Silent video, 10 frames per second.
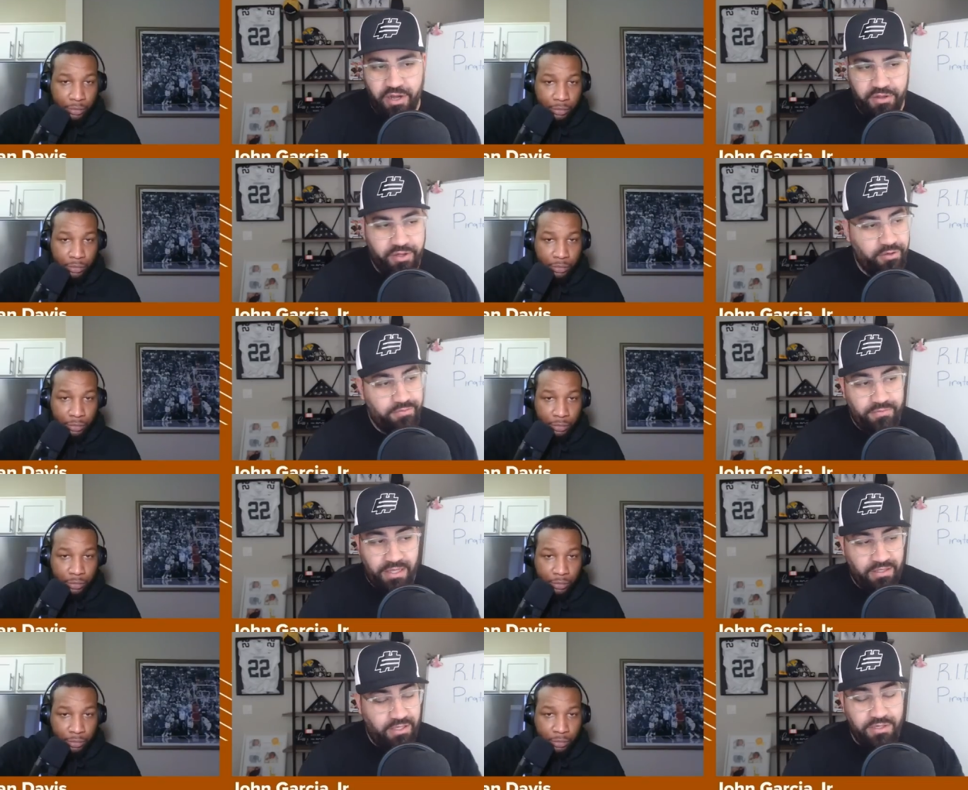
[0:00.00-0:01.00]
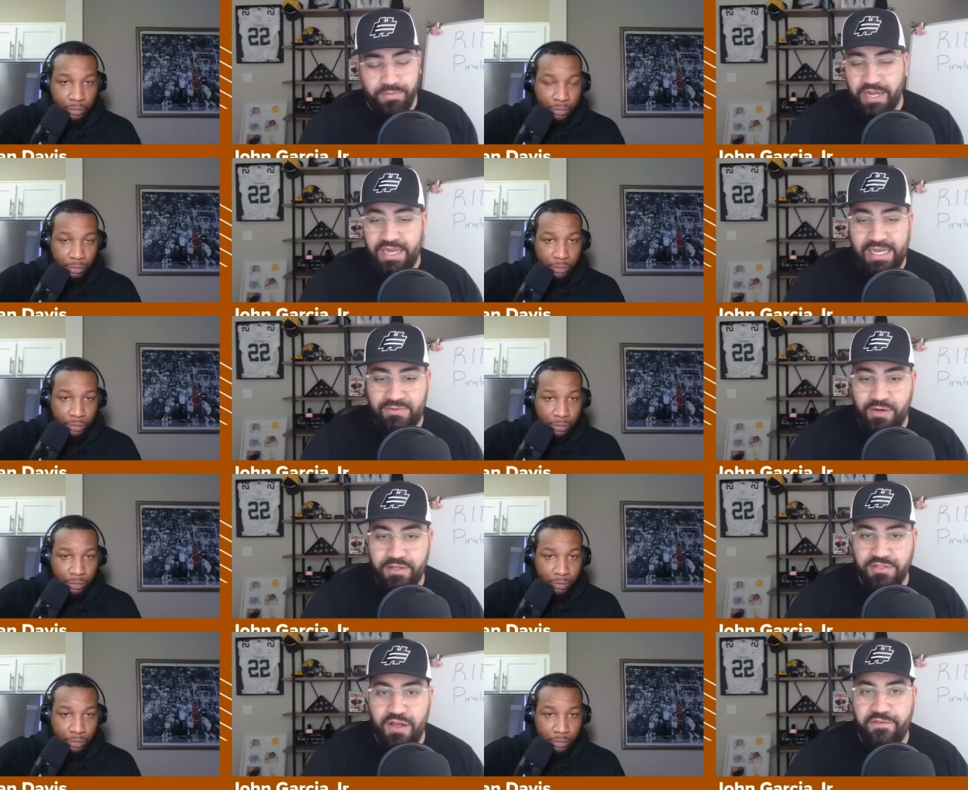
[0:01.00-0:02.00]
Speaker 1: Although you could probably ask one of
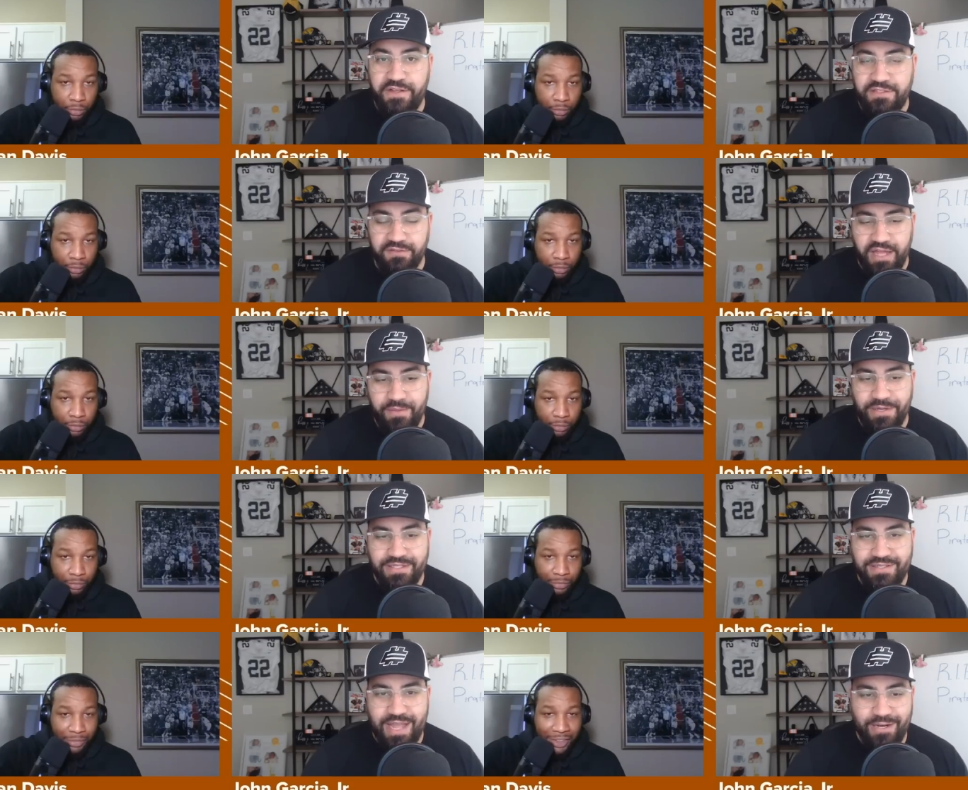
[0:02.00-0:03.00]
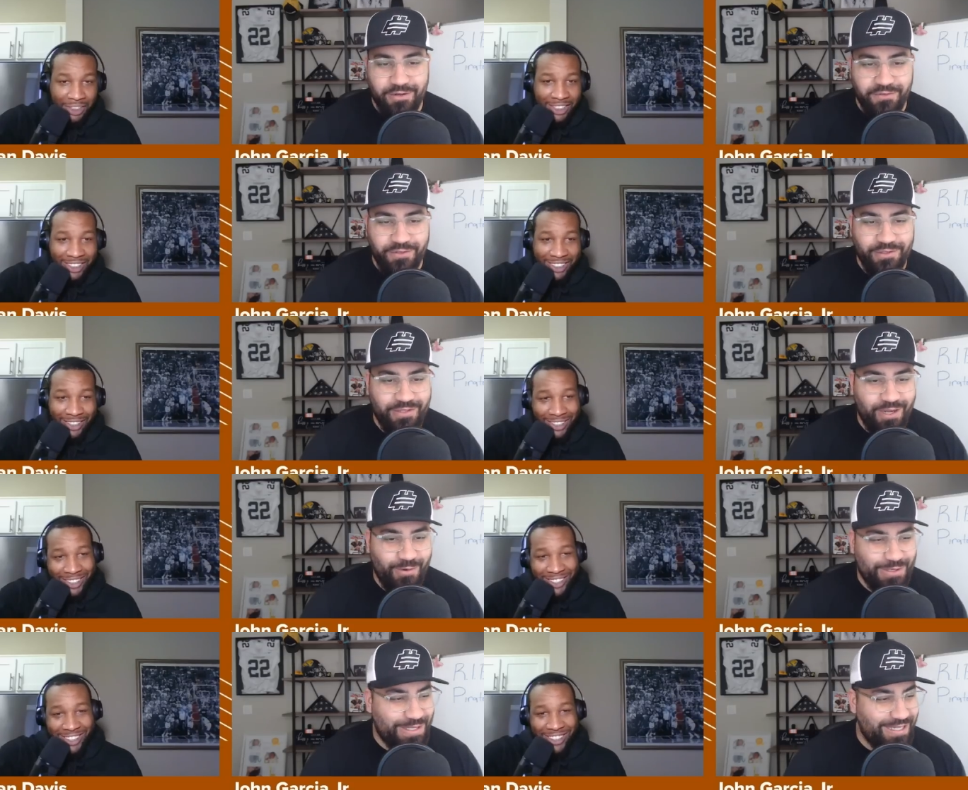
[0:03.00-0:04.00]
those offensive linemen to slide over, uh,
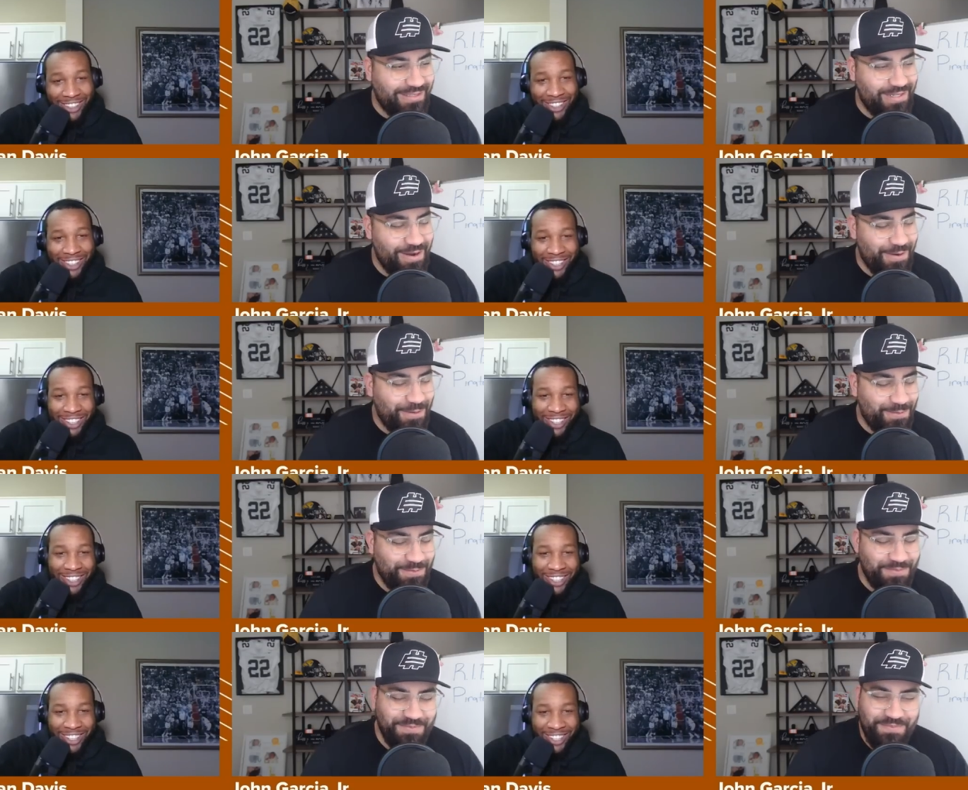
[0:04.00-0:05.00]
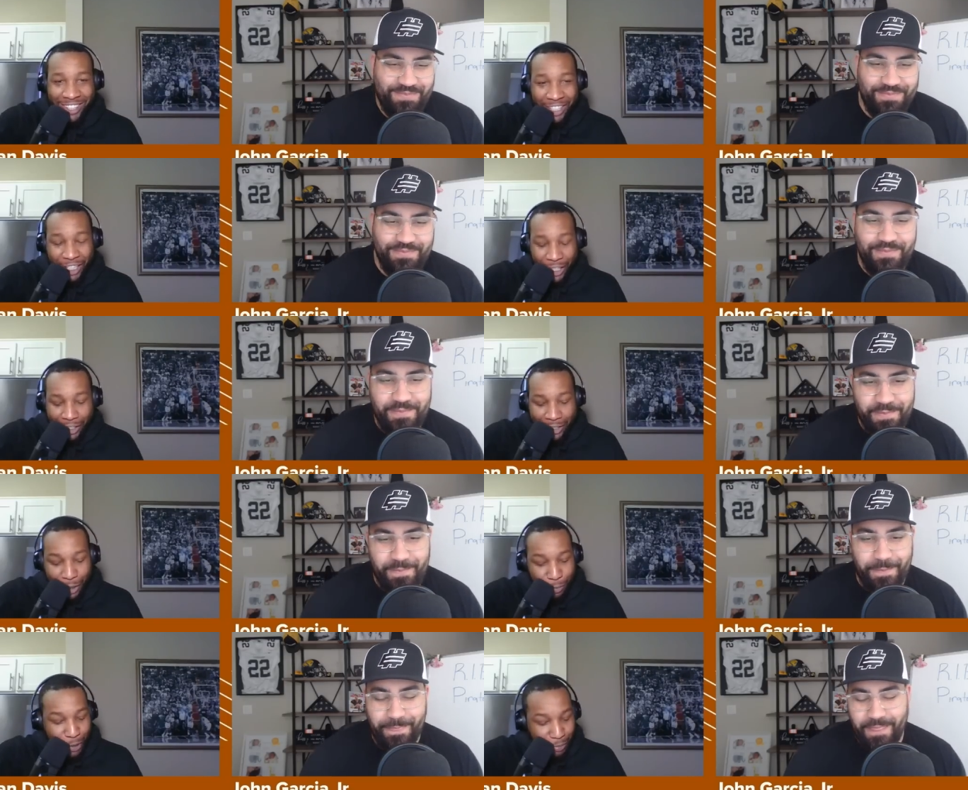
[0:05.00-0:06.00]
worst case scenario.
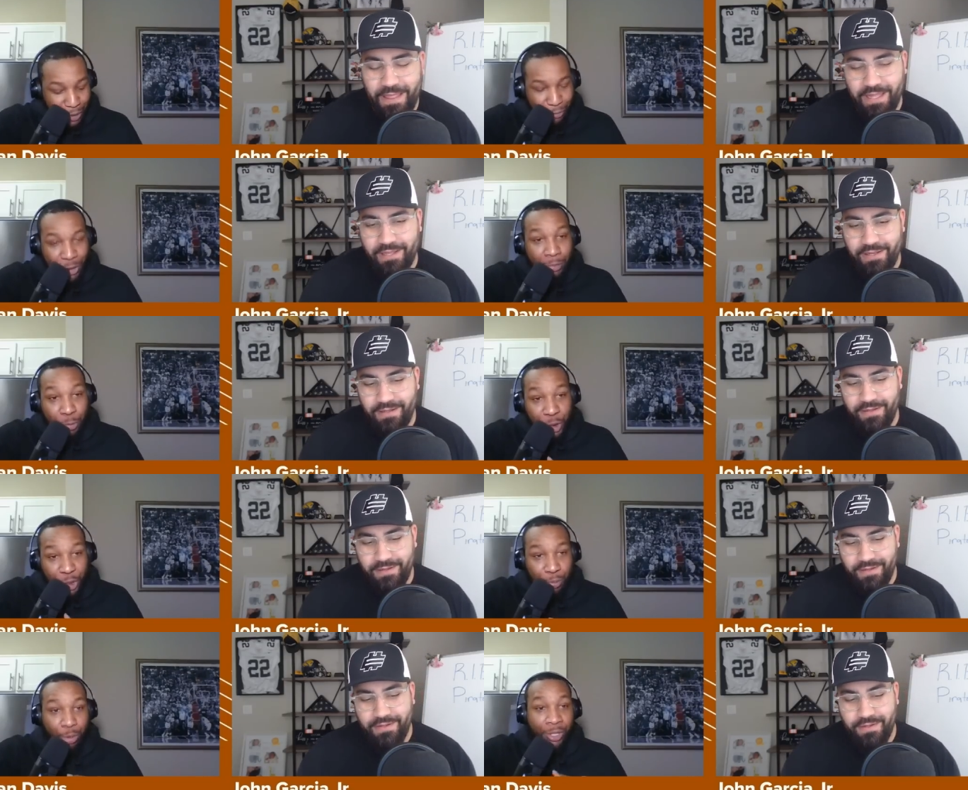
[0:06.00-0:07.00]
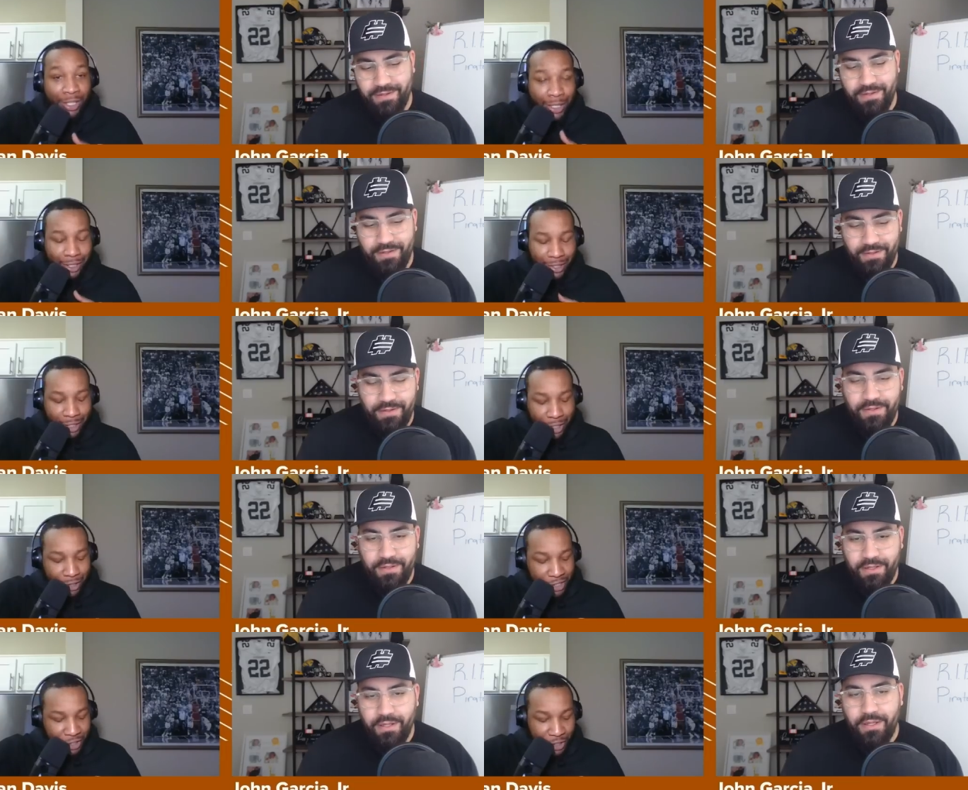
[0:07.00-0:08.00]
Speaker 2: Yeah, the beef is going to be really important headed to the
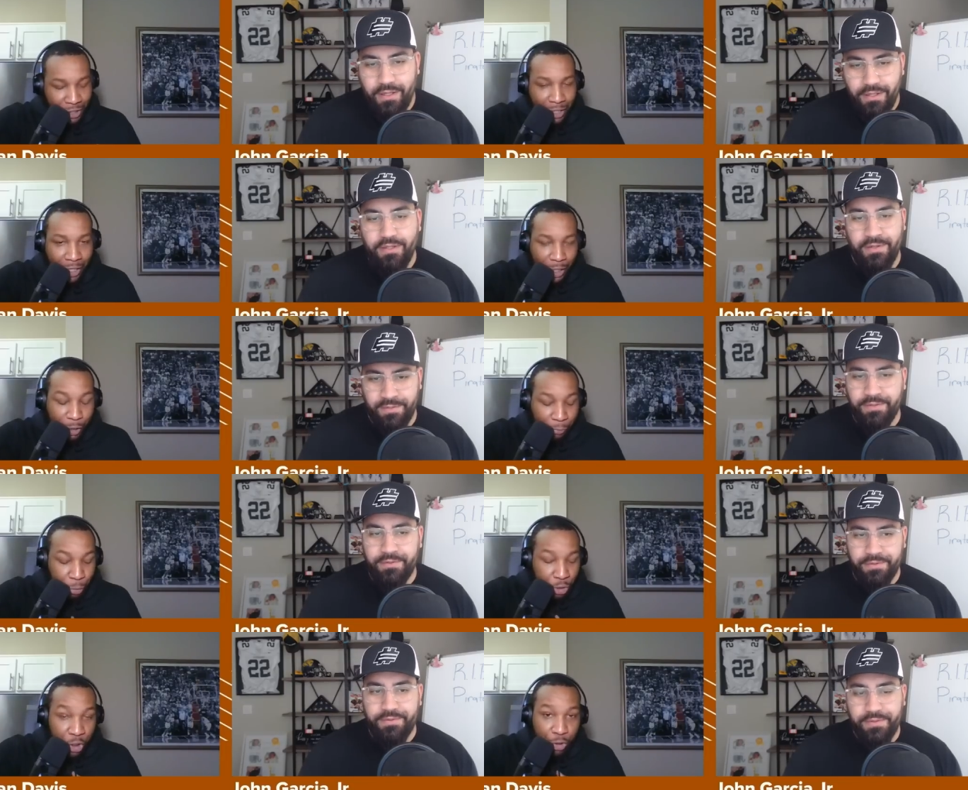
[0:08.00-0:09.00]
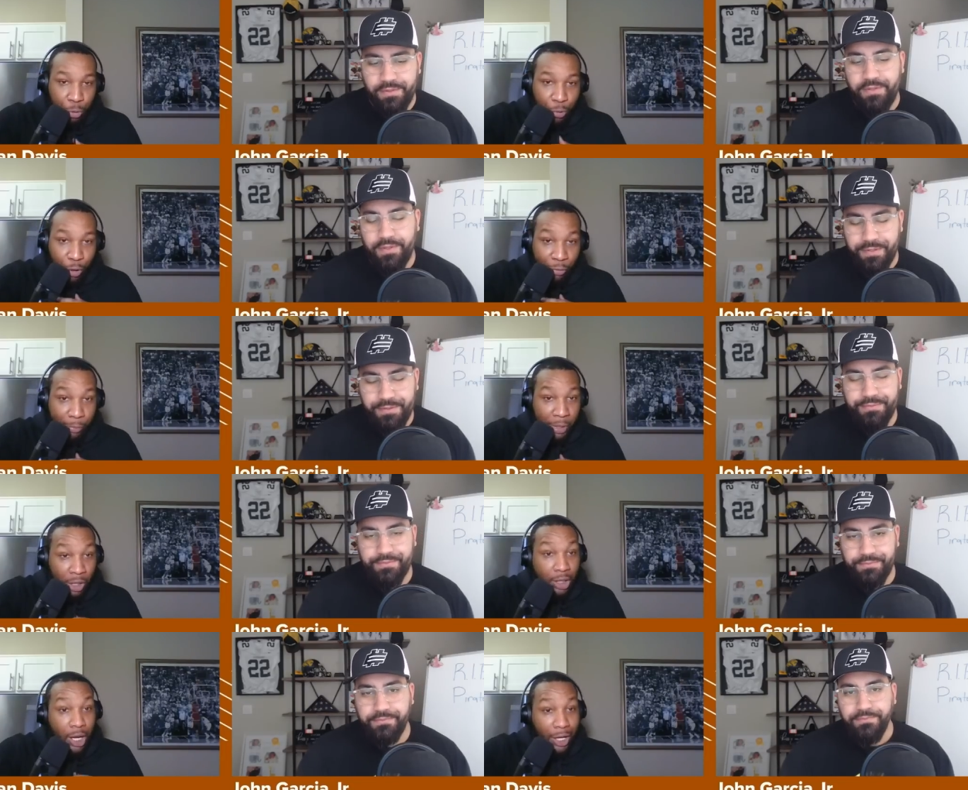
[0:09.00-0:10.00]
SEC in a few years. Quick word from Bet
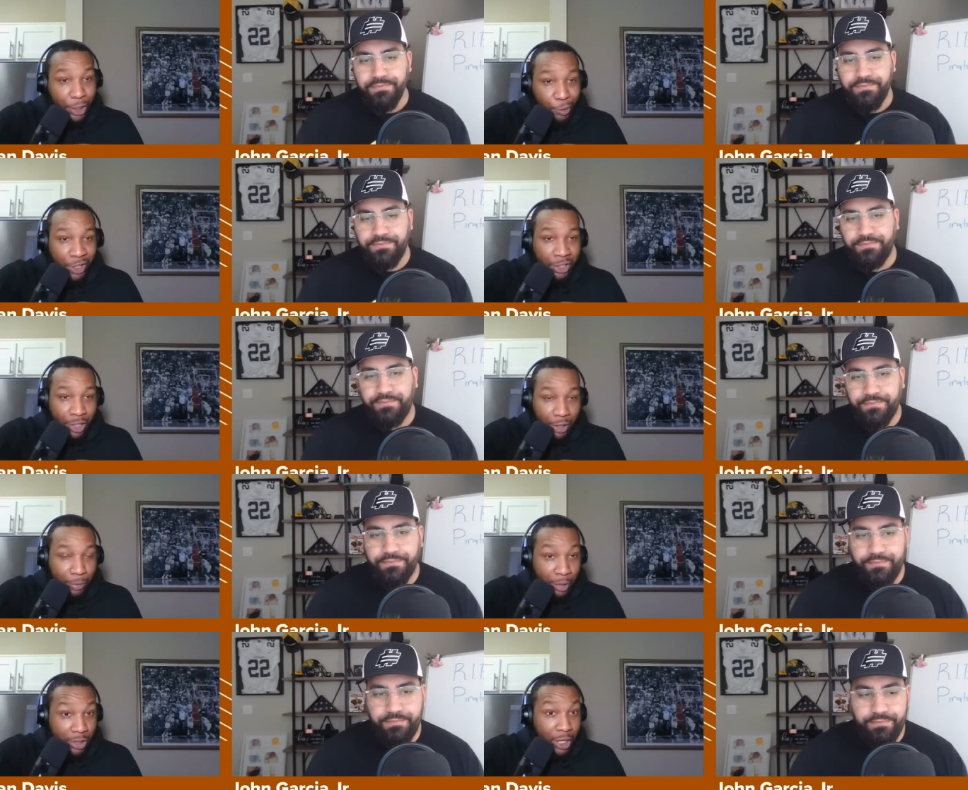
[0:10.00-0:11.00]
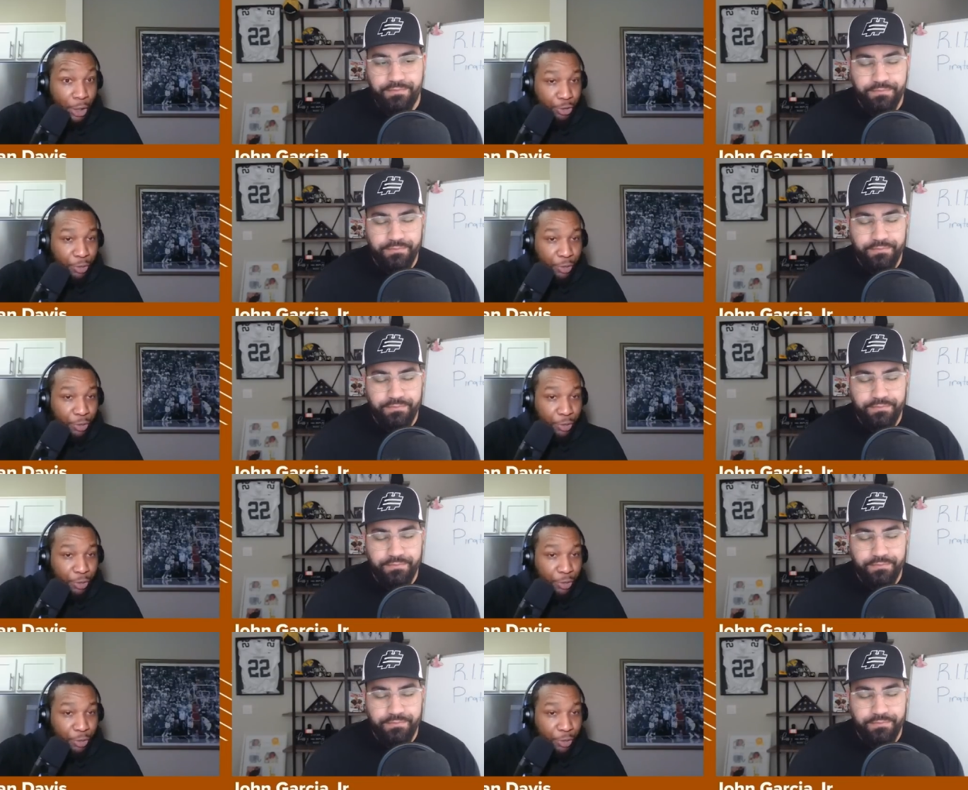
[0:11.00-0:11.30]
Online, and then we're going to talk about DeAndre